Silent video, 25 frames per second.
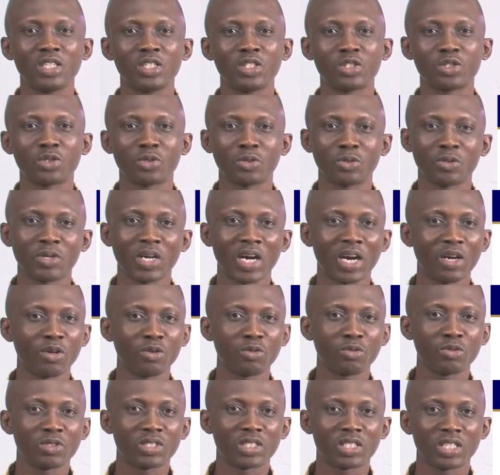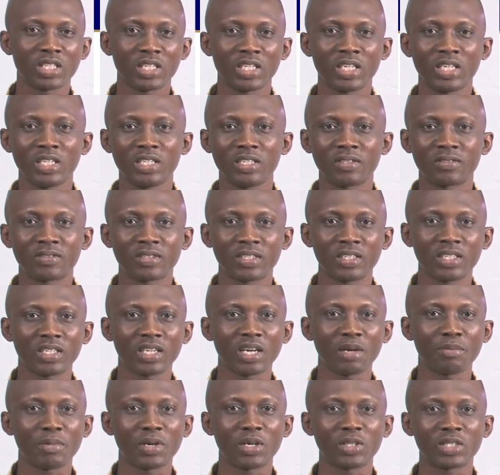so I won't say anything
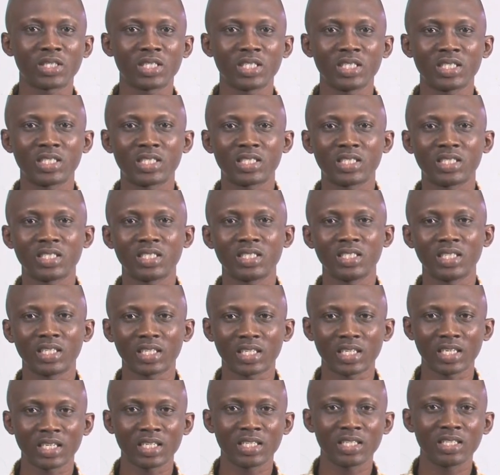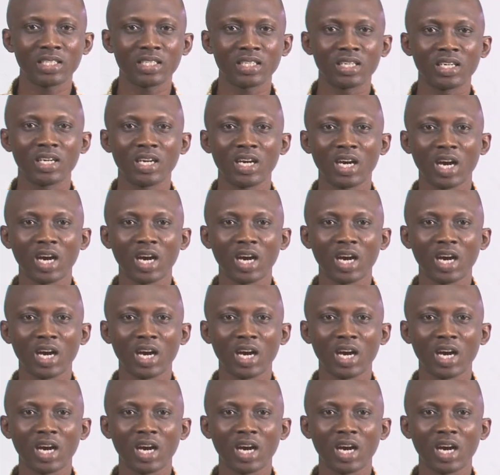about it again.